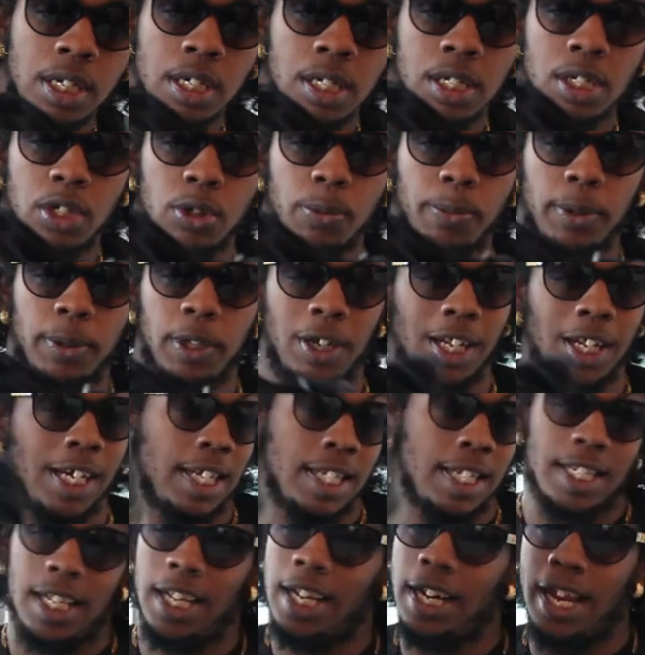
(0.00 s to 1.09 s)
super dope. Like I
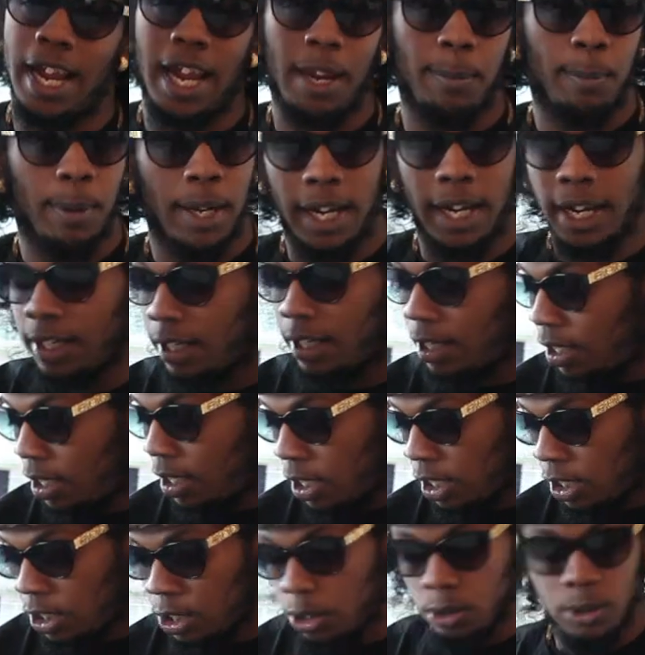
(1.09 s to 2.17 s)
said, hey man,
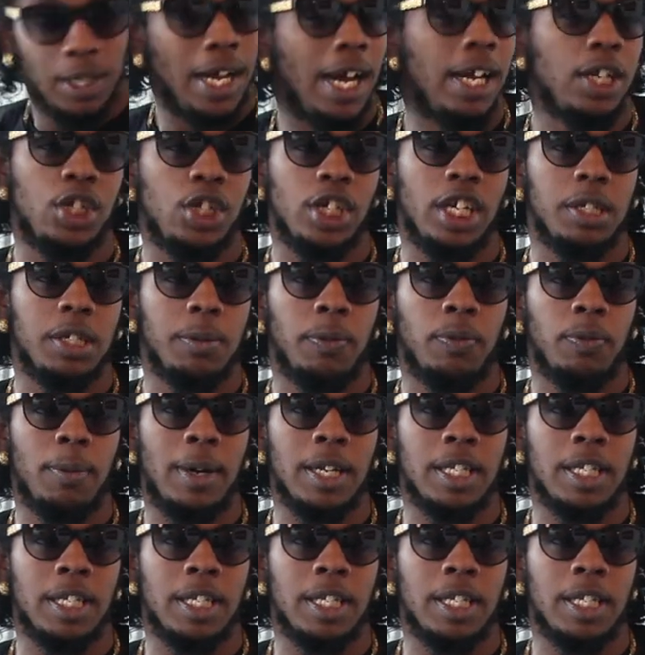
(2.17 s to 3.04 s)
do not judge me for my